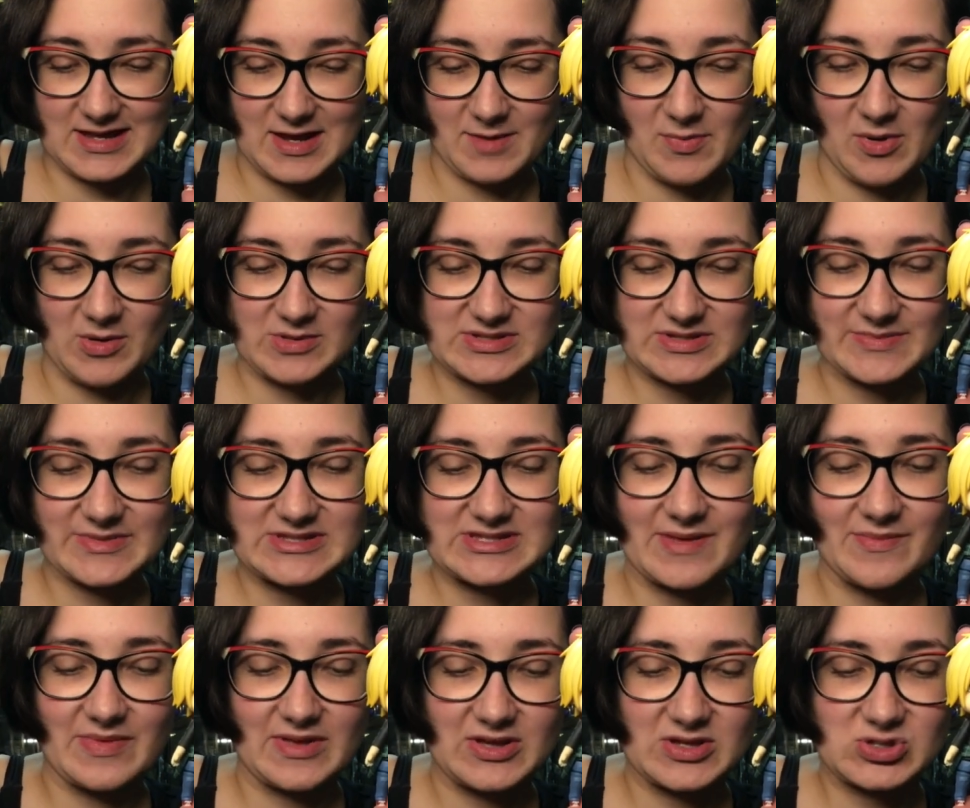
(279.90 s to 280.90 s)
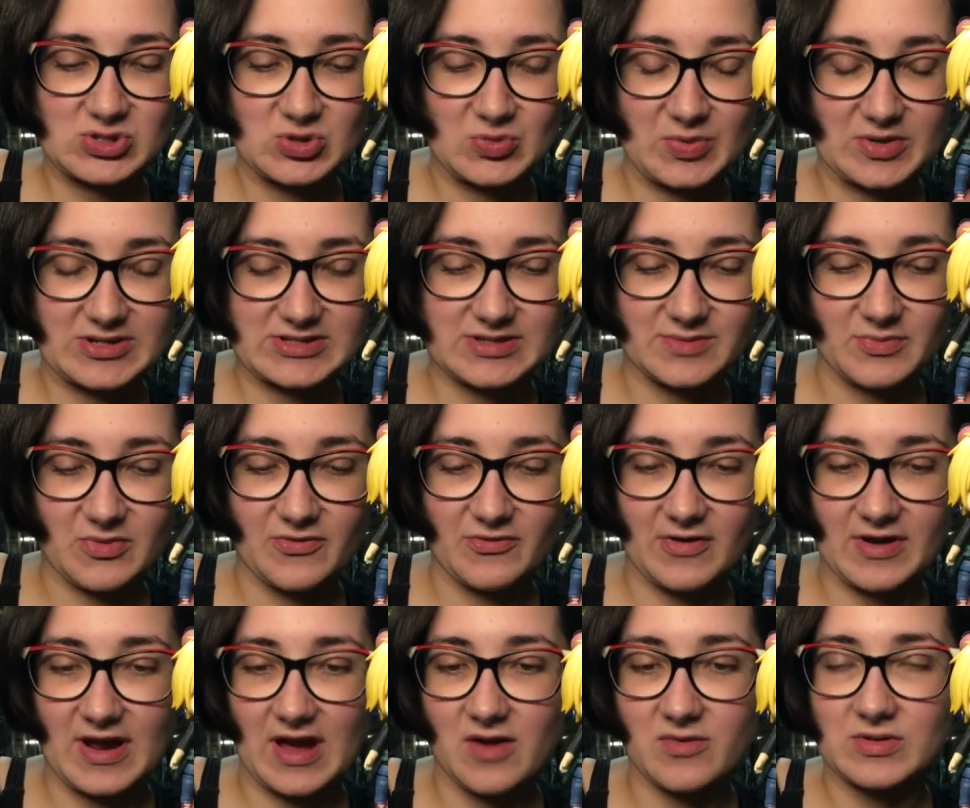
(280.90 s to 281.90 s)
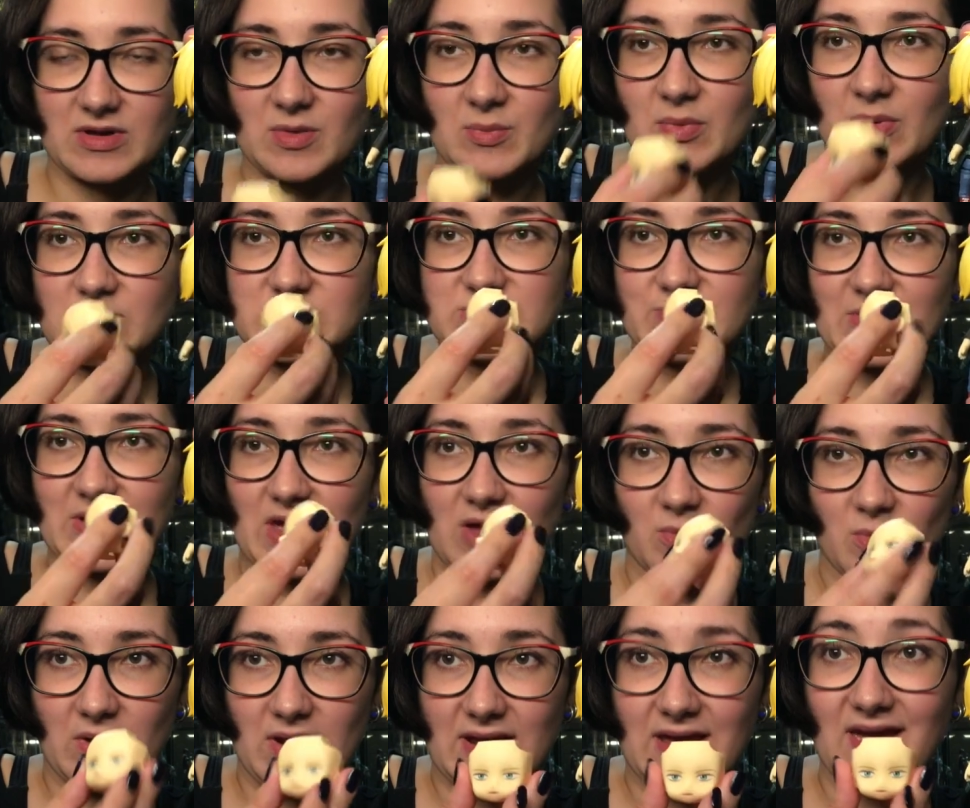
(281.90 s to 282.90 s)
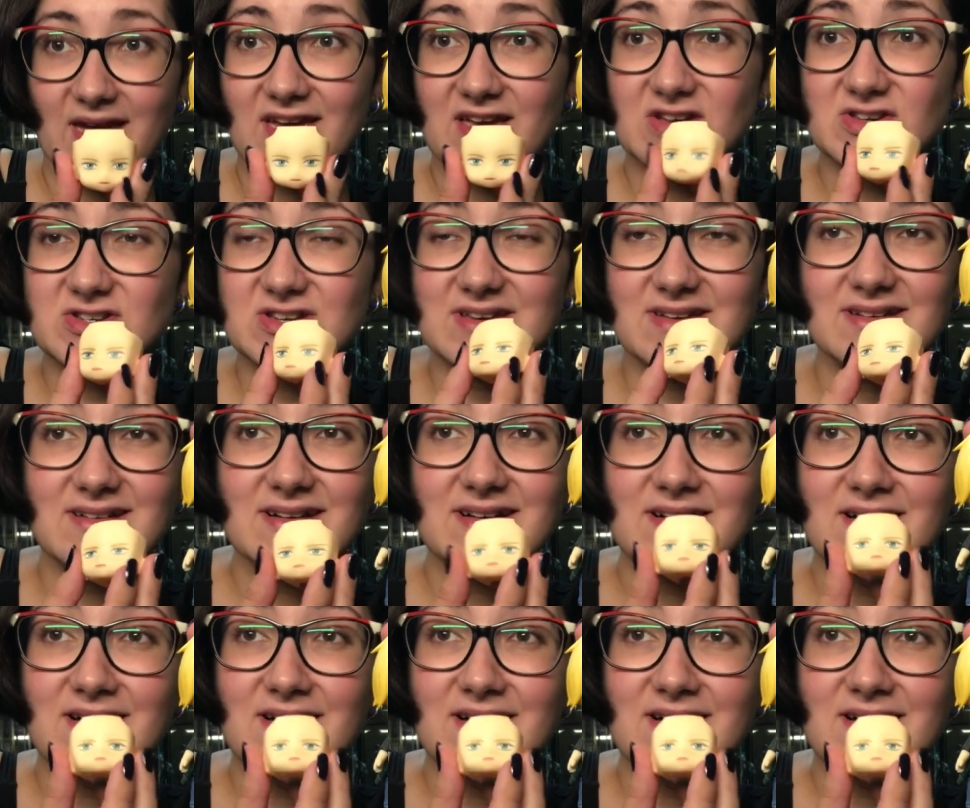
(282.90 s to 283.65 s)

like pose them in something super simple for now and then pose them again when I get Eiji.